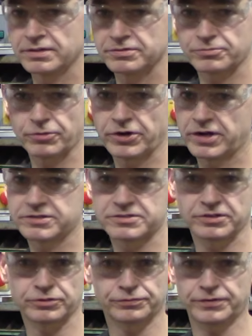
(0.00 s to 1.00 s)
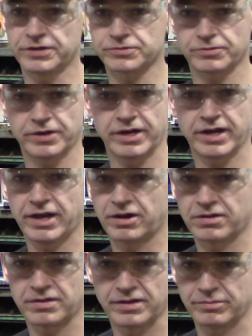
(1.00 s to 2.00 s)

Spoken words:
it's running on single phase right now.